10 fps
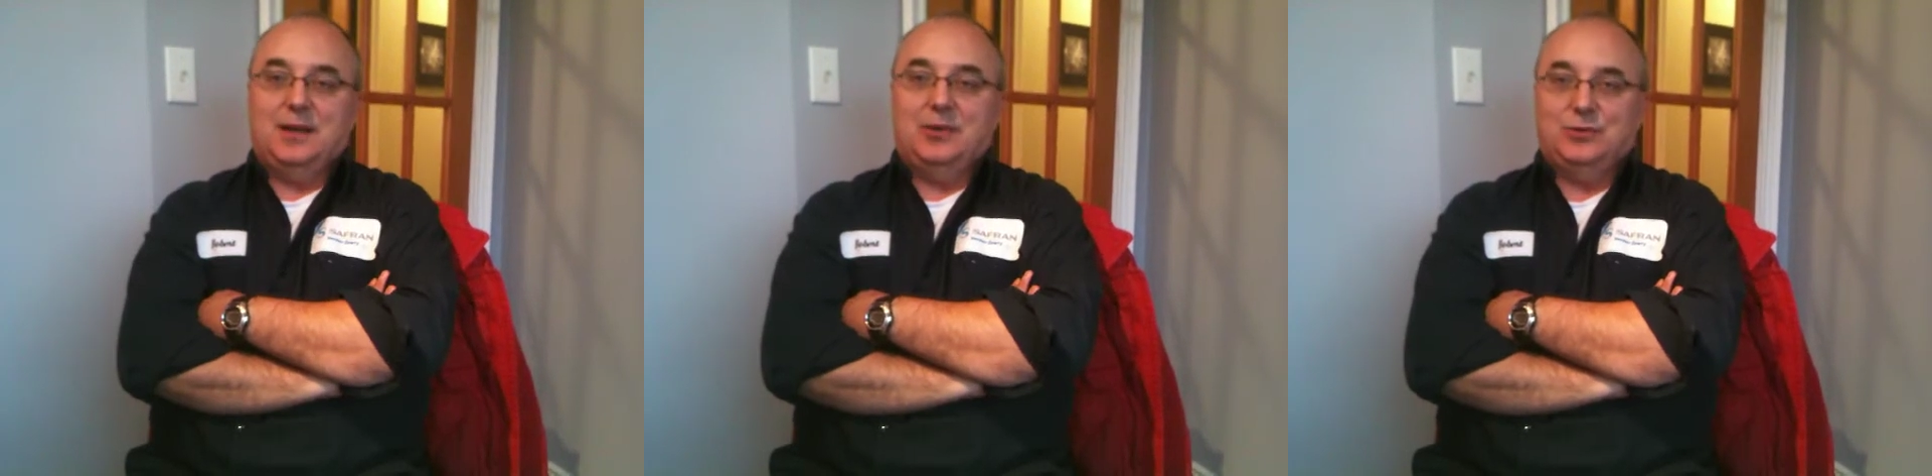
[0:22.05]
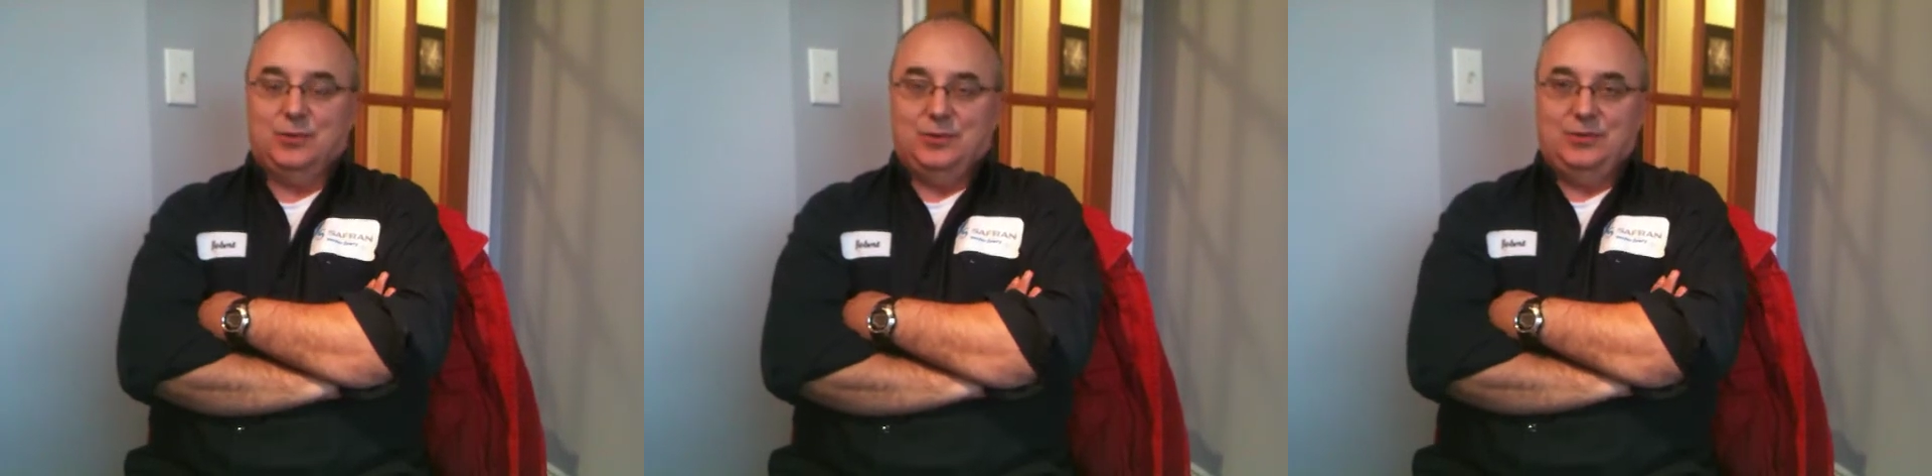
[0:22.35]
our
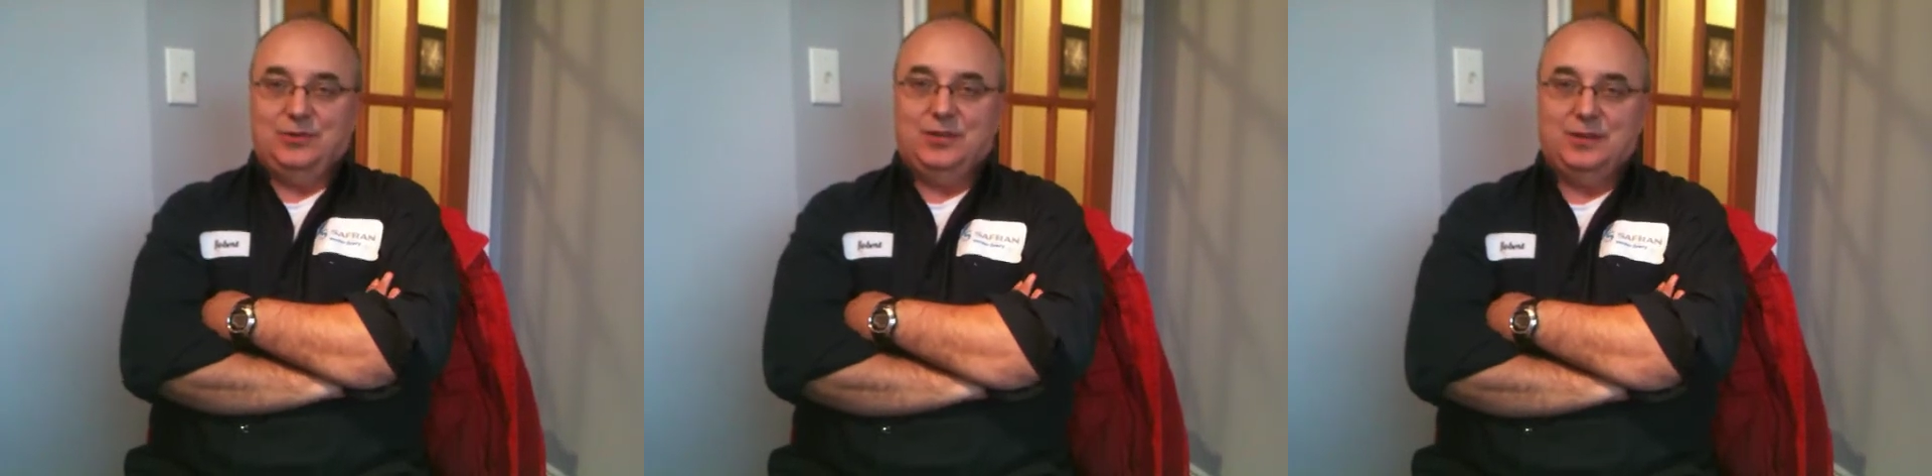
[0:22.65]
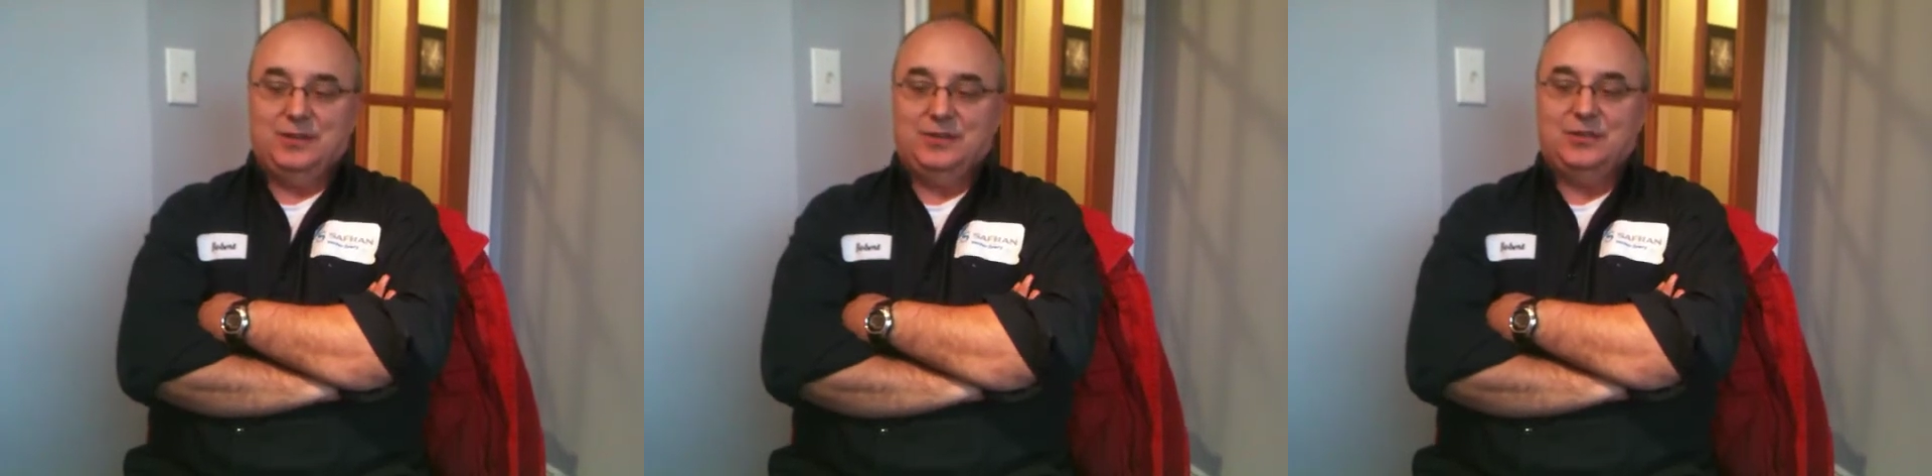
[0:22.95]
daughter's
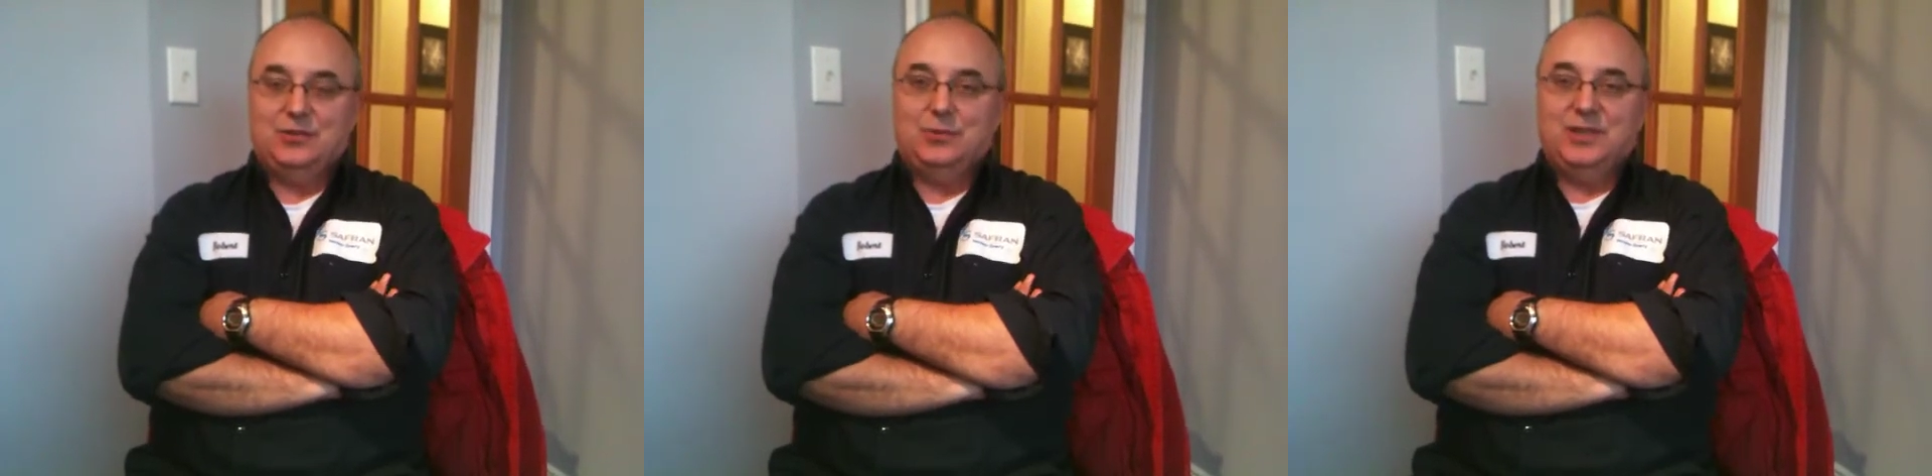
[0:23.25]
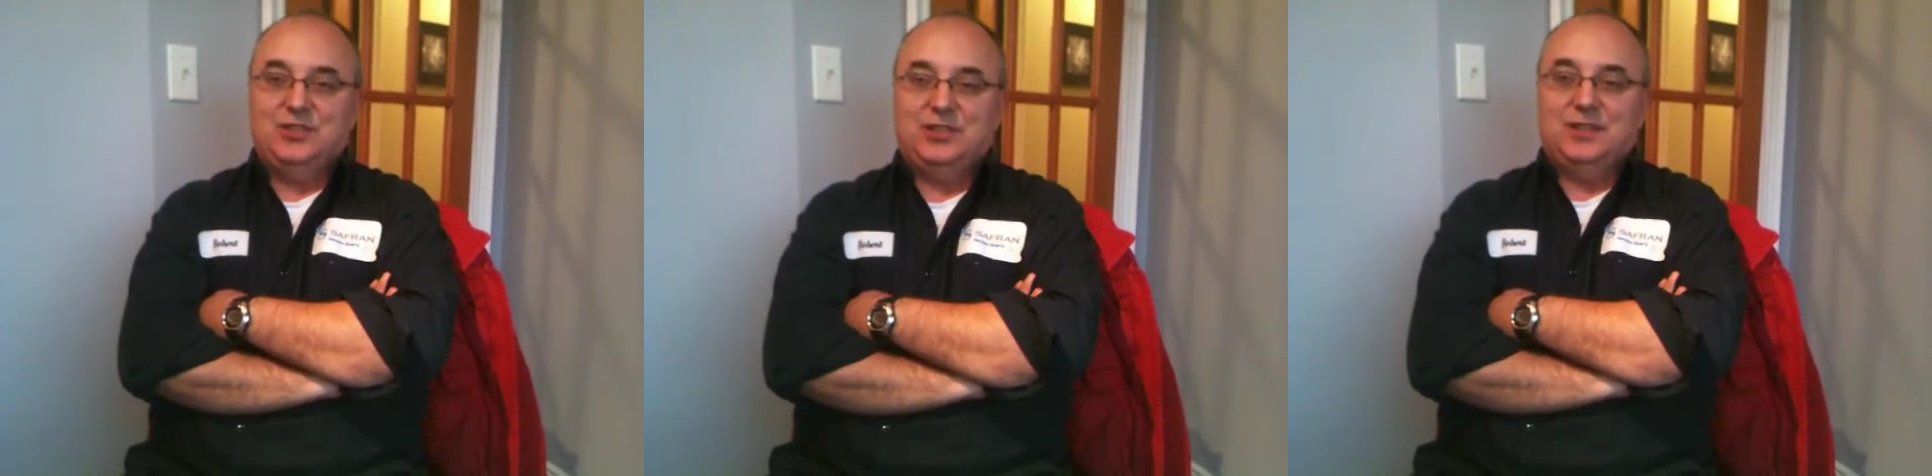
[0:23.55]

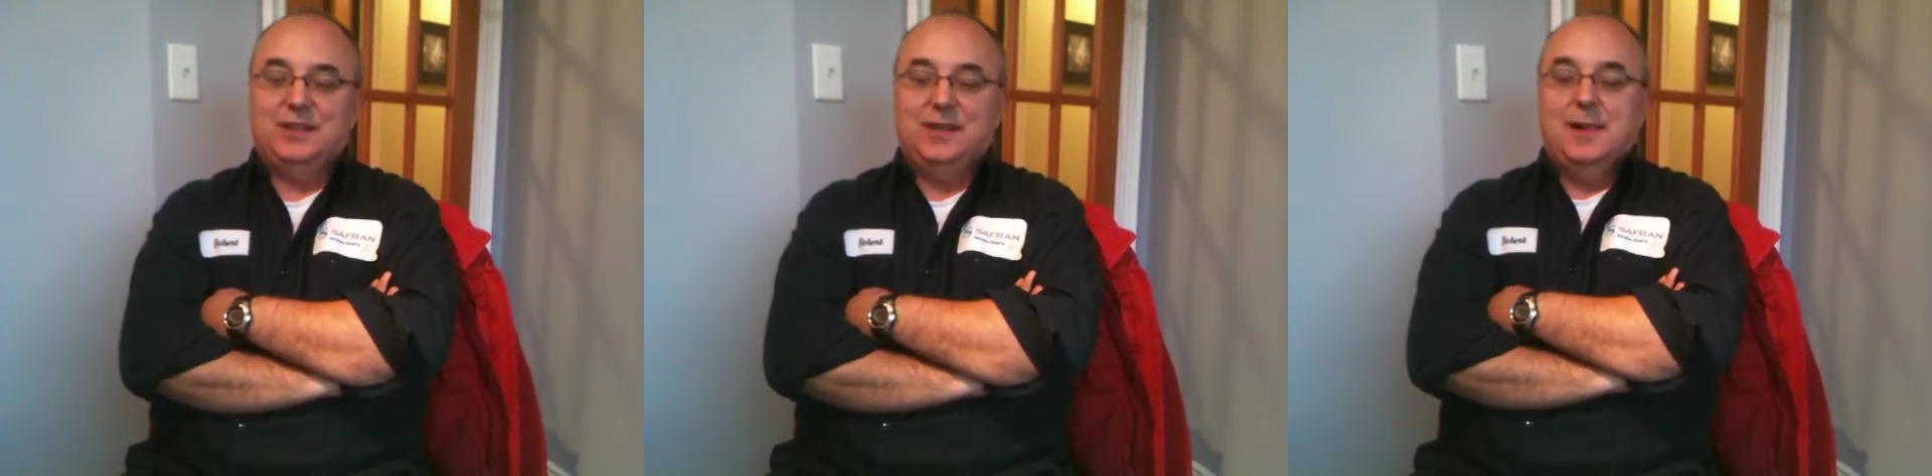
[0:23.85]
situation